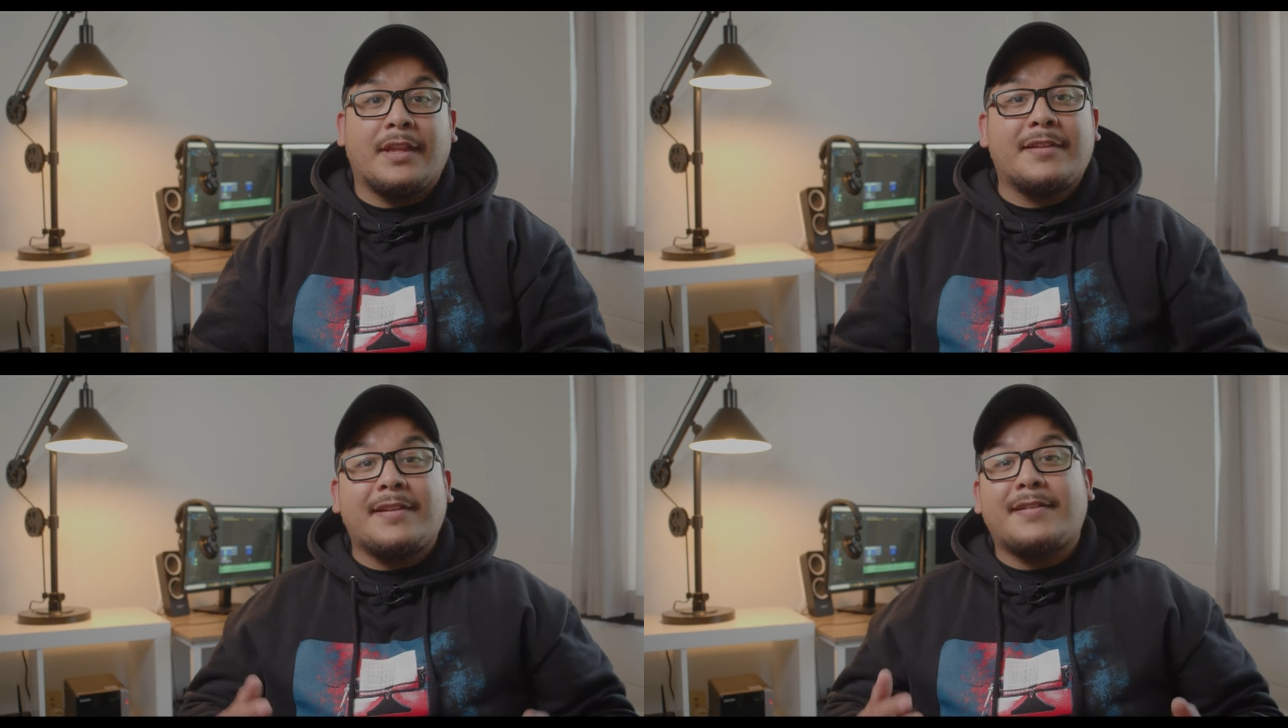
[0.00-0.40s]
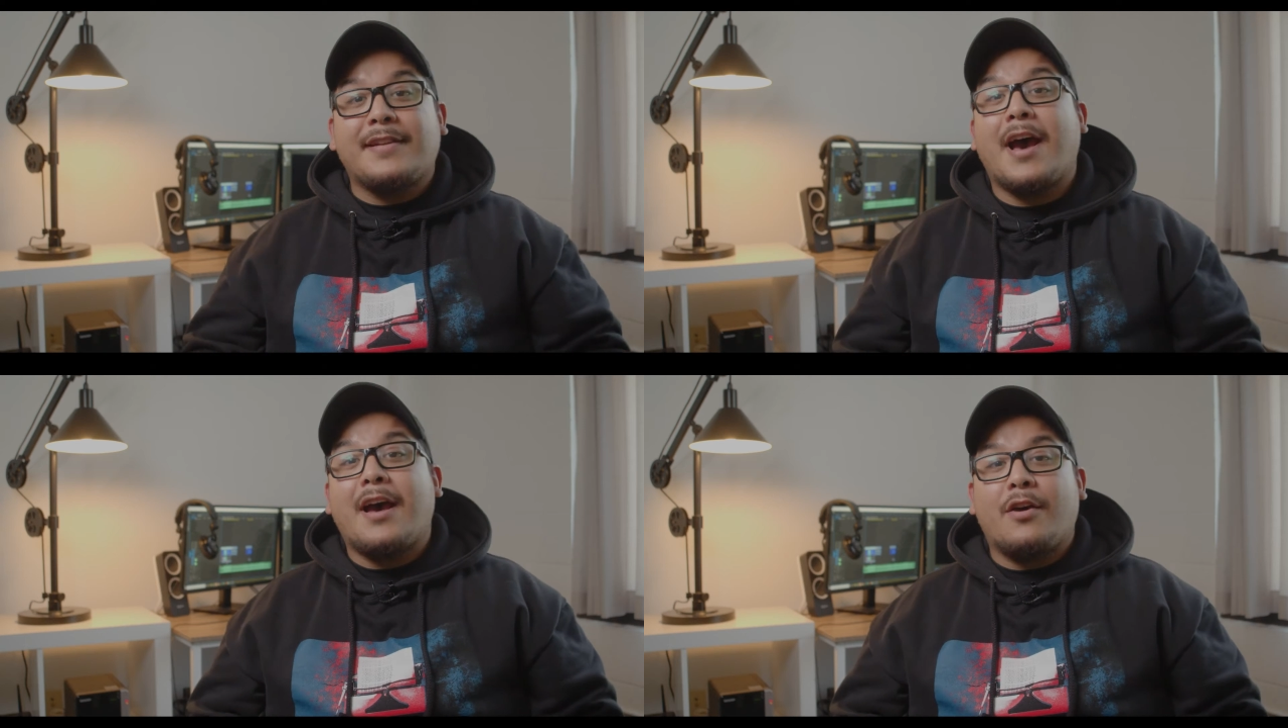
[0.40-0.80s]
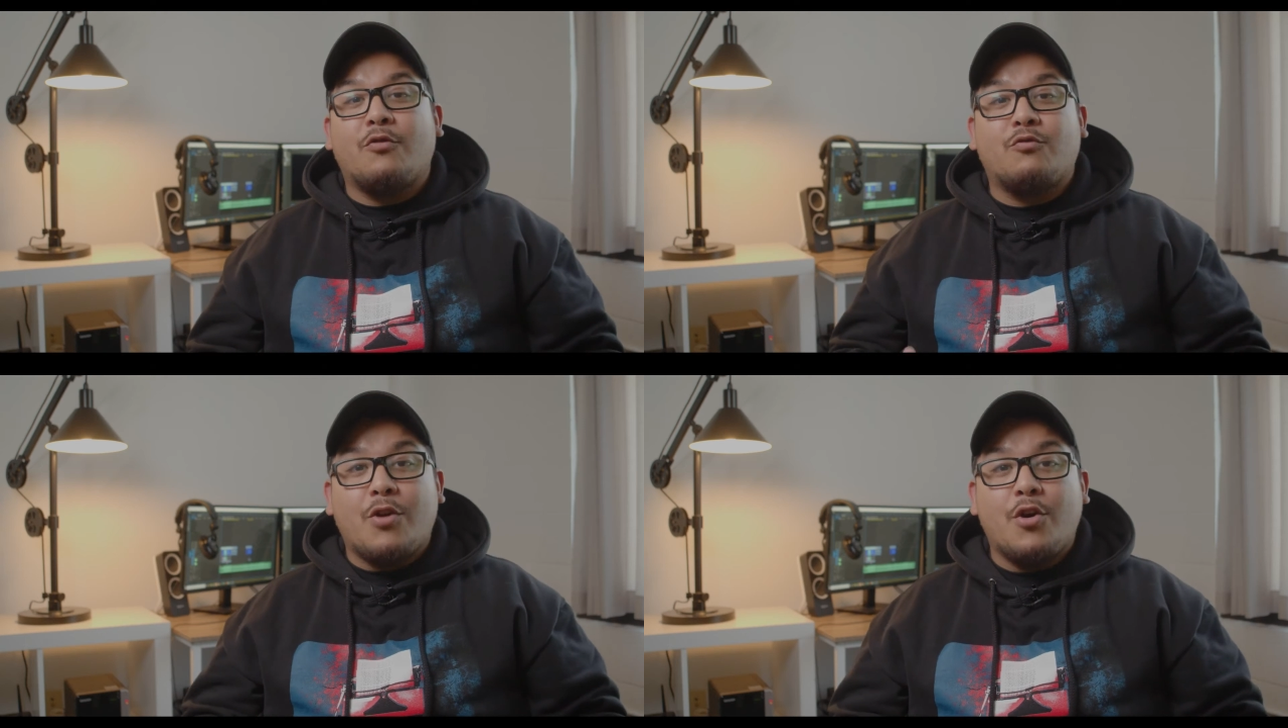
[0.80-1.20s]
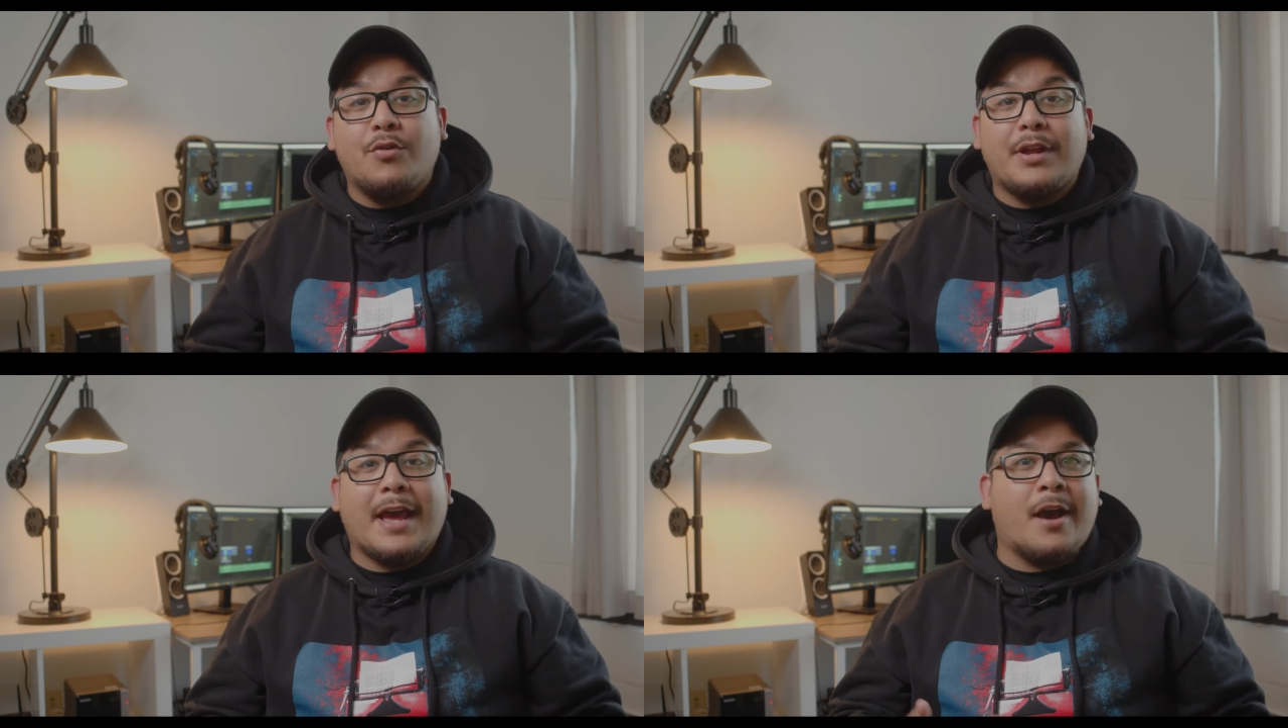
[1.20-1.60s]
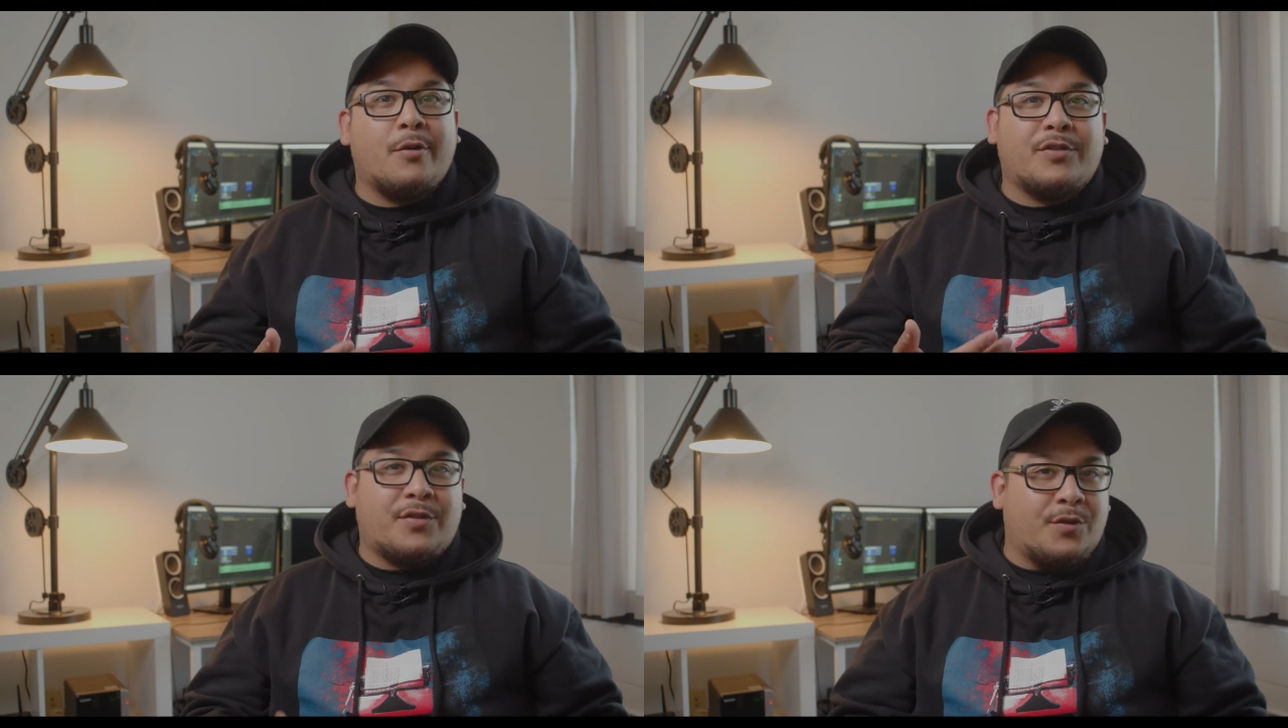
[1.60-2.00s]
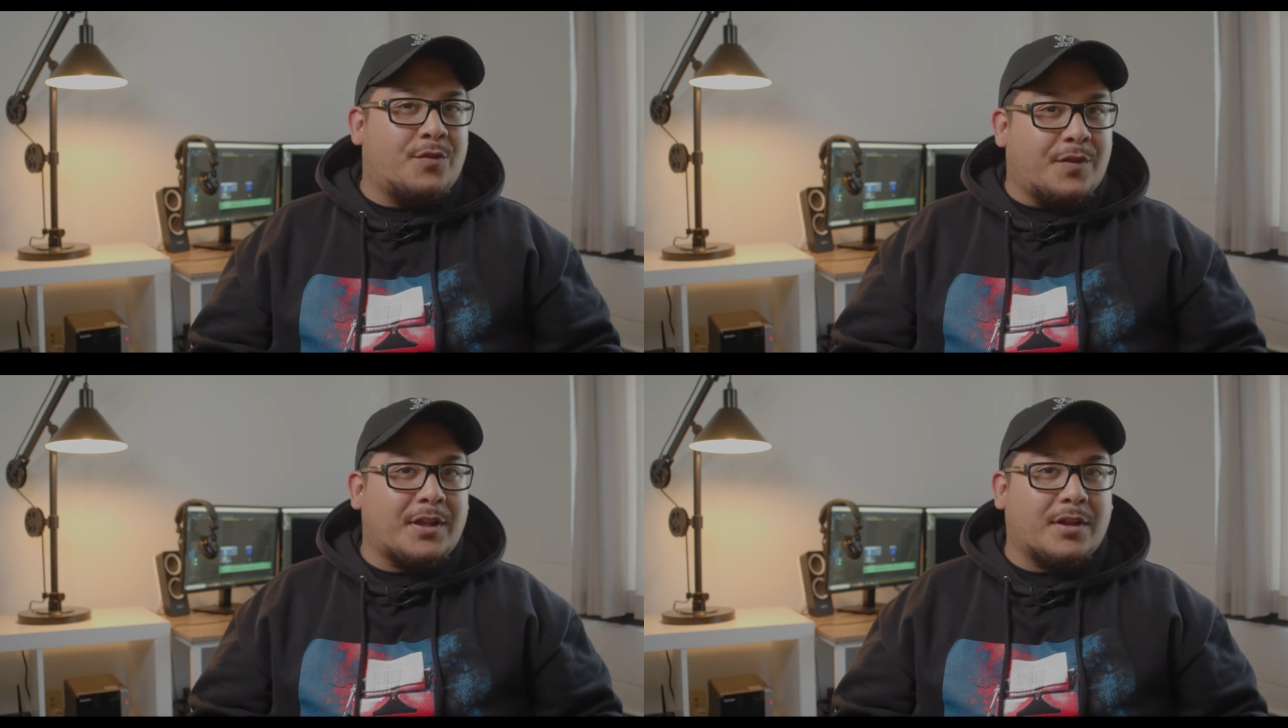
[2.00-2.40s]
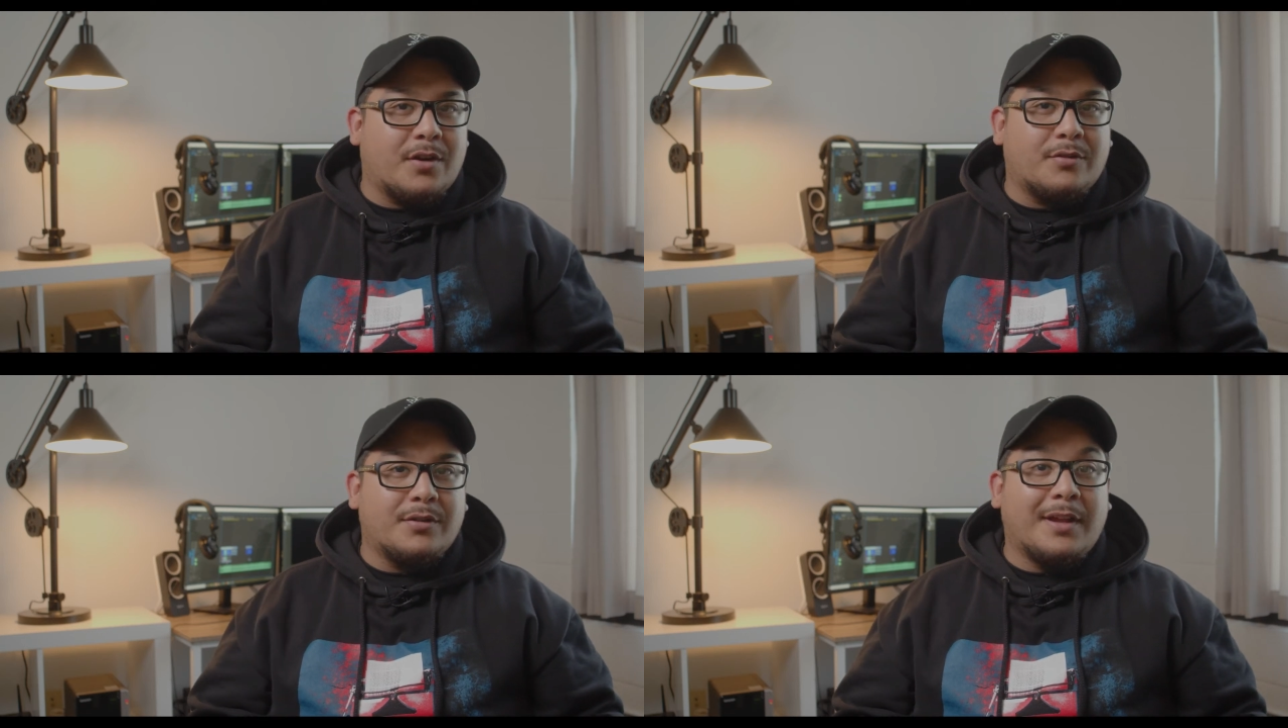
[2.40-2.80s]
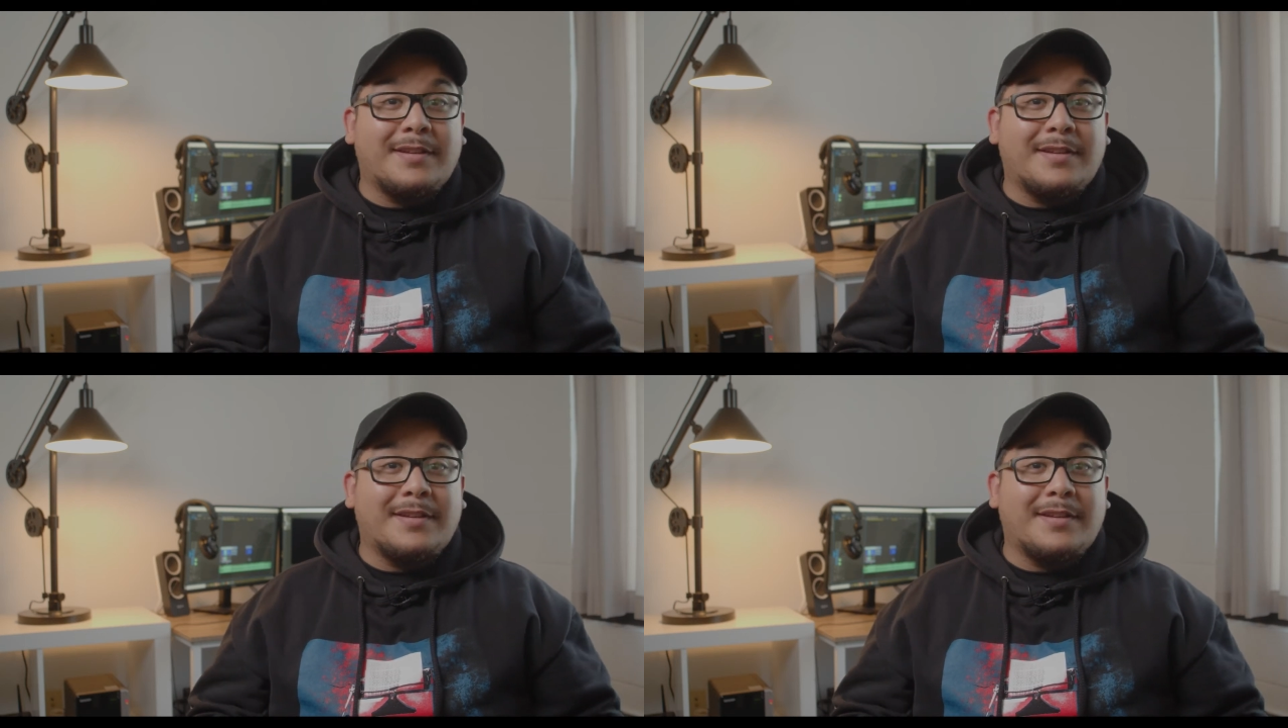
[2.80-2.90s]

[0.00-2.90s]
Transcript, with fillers: This is not a Rode how-to video.